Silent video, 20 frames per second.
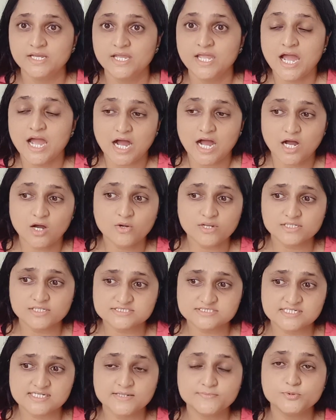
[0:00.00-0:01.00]
How
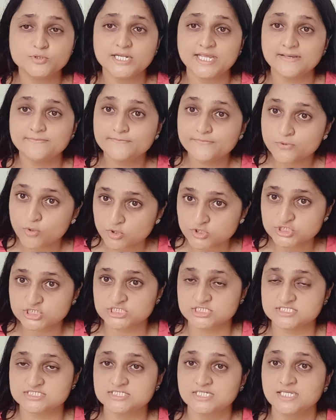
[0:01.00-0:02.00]
Singapore
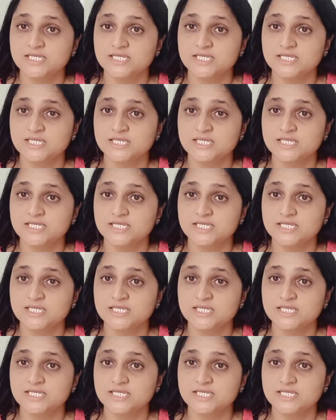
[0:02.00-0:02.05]
approaches